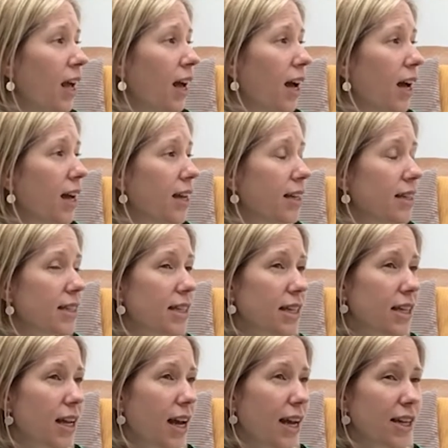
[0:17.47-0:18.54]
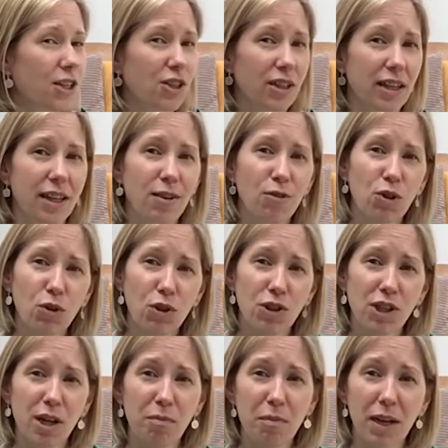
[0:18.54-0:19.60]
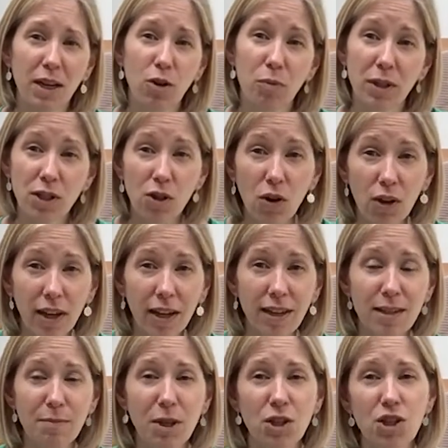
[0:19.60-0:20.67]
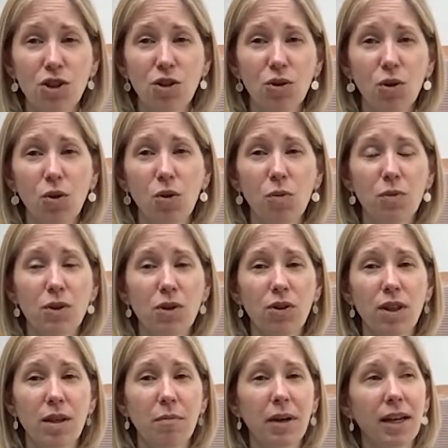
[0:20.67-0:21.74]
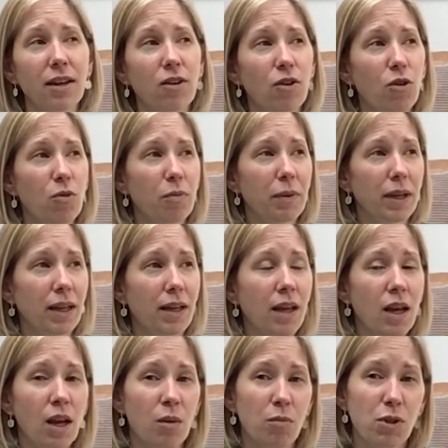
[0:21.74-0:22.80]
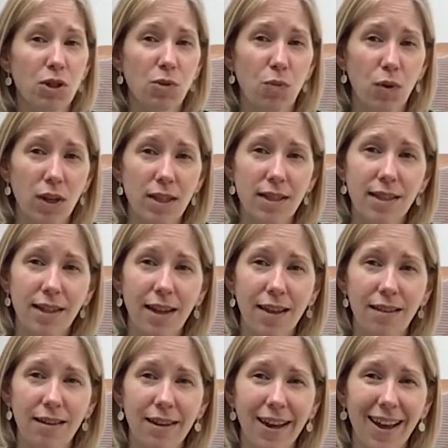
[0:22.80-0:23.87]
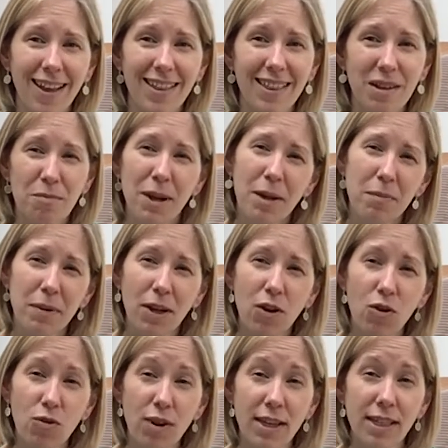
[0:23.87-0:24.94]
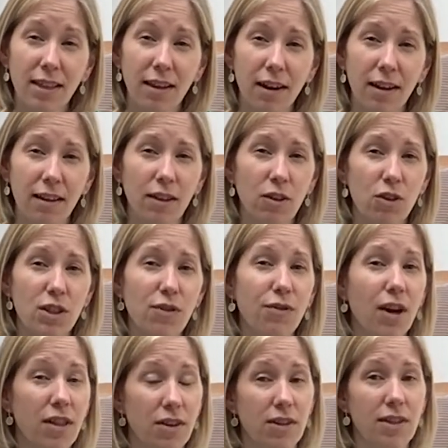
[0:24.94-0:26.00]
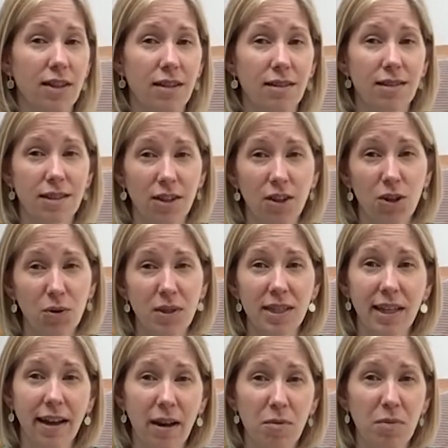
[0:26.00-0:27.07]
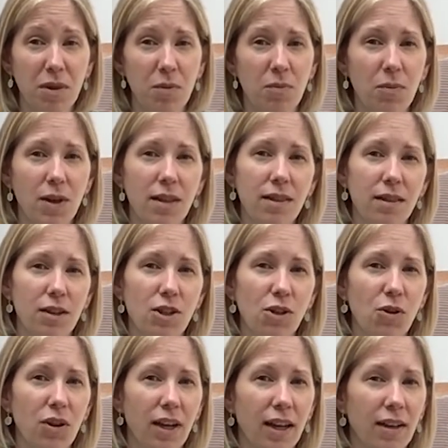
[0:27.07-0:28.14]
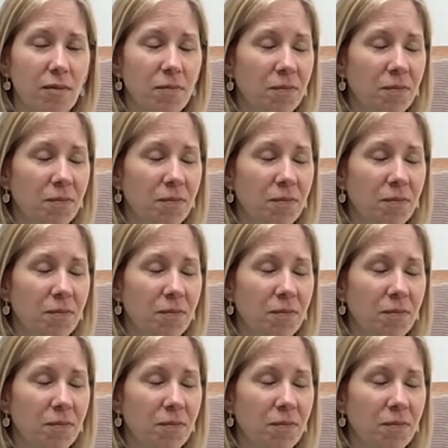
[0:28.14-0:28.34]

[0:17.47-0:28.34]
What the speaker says: And actually, even though your child might not be talking as much as you hoped, or they might not be putting words together yet, they might be already learning lots of other skills that are going to help them with their talking.